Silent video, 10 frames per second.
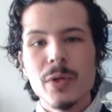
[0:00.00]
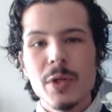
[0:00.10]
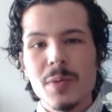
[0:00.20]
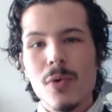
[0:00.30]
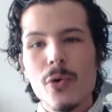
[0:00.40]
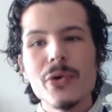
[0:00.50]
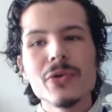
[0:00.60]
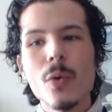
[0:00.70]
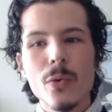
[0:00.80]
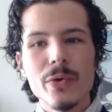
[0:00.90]
really
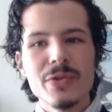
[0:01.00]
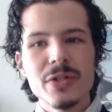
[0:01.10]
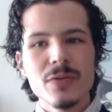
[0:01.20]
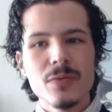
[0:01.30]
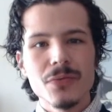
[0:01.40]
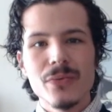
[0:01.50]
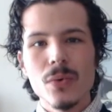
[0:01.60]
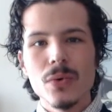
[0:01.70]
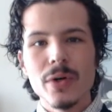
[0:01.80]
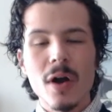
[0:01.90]
important origin
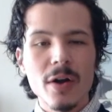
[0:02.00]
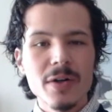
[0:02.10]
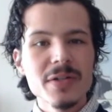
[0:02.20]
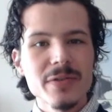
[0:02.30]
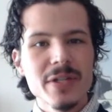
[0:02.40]
for art